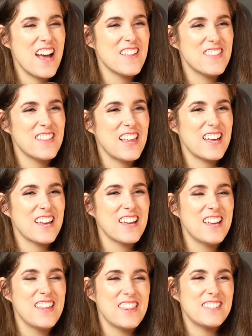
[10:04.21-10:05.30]

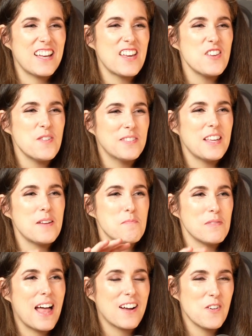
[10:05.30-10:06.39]
the second you said
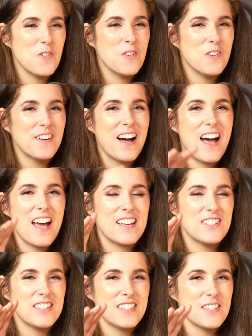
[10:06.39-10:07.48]
black hole, I
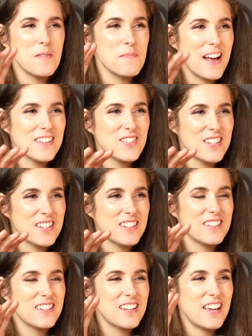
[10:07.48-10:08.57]
just
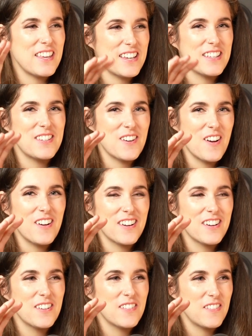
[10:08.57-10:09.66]
imagine a yin
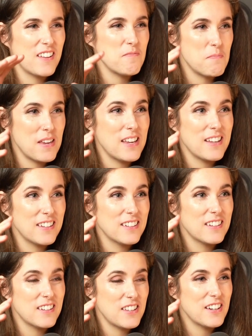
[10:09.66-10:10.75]
yang being,
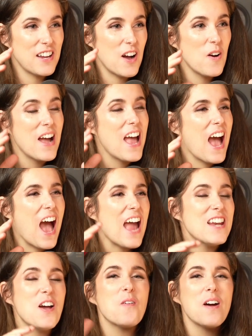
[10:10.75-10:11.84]
You don't have to imagine. I
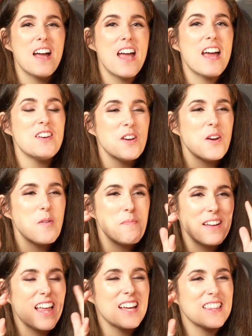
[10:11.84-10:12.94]
know. It's present in your mind.
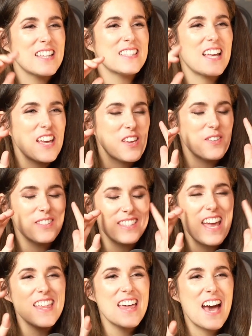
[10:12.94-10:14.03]
No, but the second you
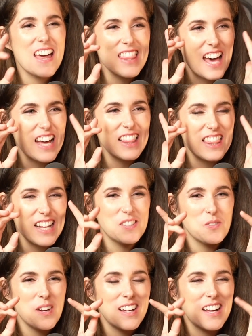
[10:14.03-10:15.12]
say that's
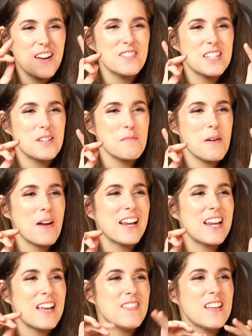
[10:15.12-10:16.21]
what comes into my mind.
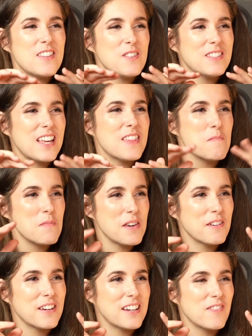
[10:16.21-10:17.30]
Right. And then you say the
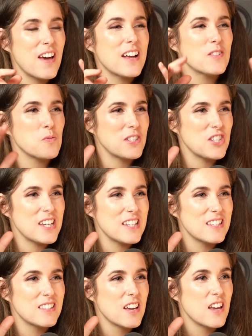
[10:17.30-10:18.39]
mirroring effect, which
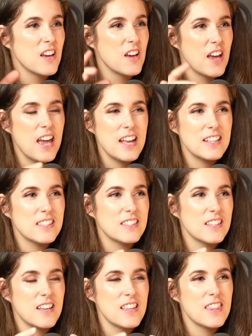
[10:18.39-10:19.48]
is
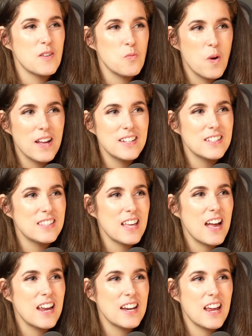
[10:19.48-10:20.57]
one
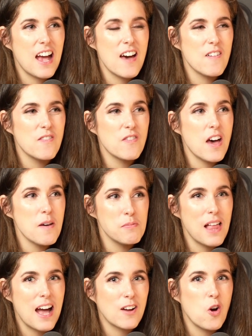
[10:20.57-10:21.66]
side of it's a
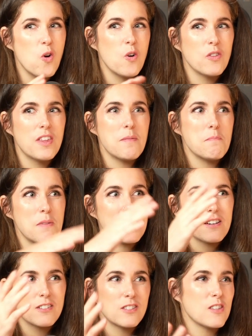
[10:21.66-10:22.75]
black hole that
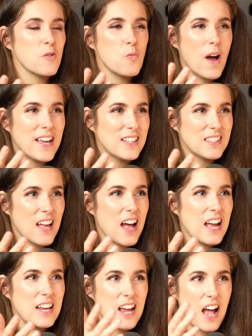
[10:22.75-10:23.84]
mirrors to the white
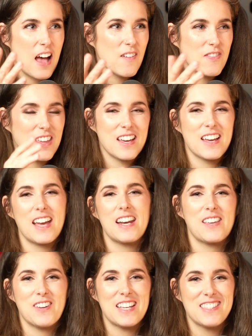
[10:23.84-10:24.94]
side of the,
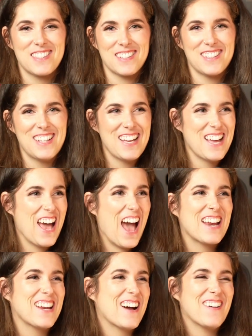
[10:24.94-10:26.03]
anyways. Oh, you're having the
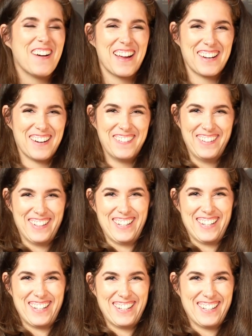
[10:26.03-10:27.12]
epiphany,
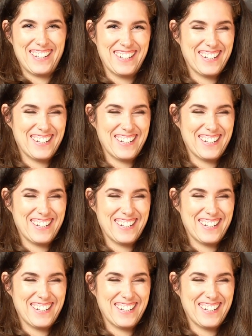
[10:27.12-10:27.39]
baby. Oh,